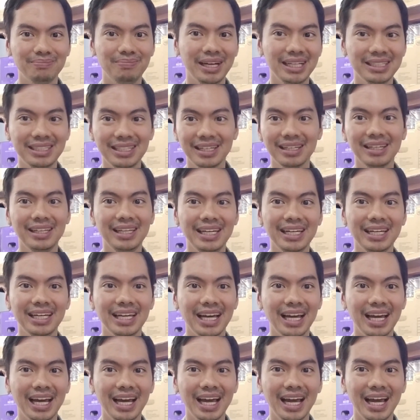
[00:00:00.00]
Basically,
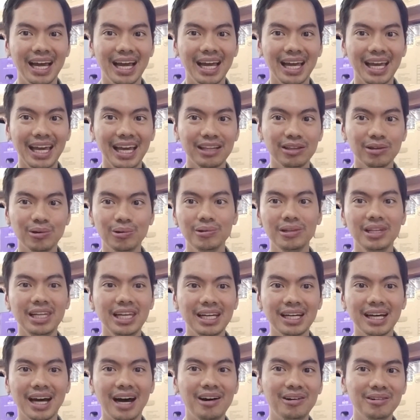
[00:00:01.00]
it
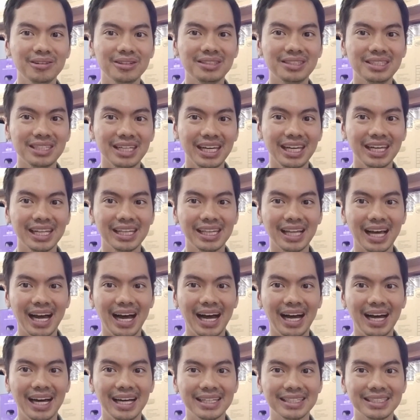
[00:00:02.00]
only counts it
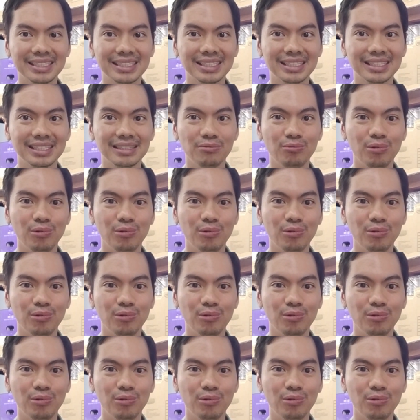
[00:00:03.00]
as